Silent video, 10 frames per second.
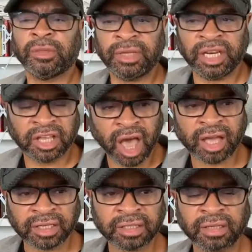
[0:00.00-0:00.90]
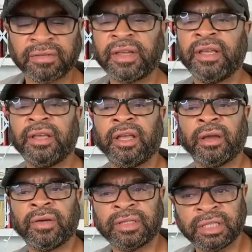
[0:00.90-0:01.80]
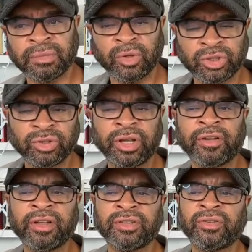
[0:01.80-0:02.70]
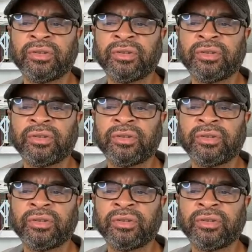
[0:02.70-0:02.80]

meaning cognitive areas, emotional areas,